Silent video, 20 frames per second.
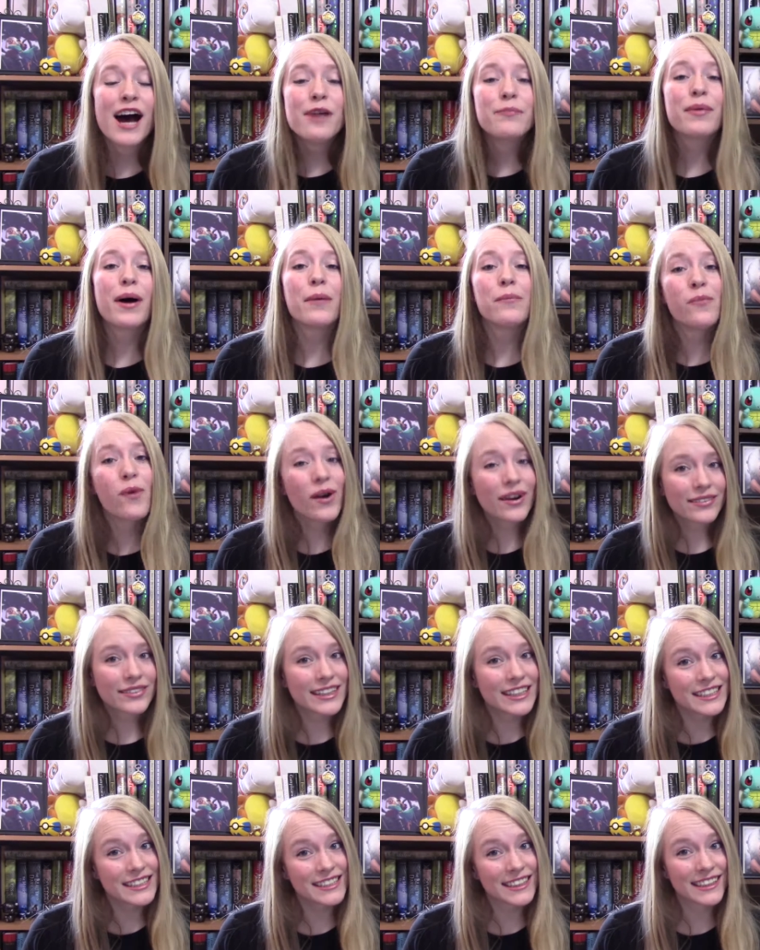But more
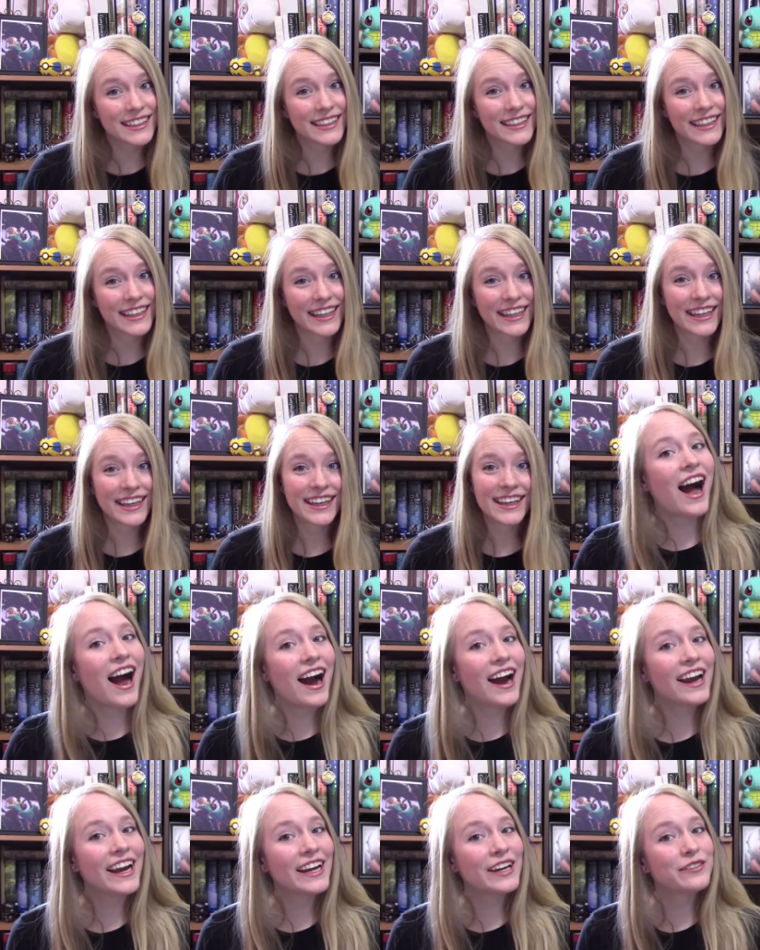recently,
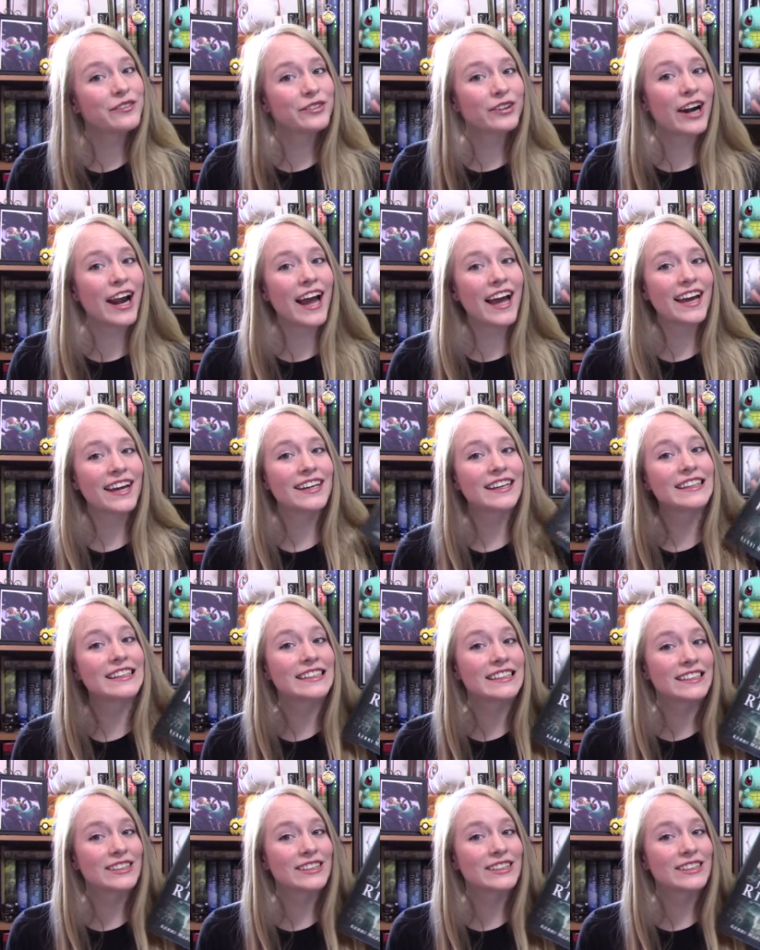I have read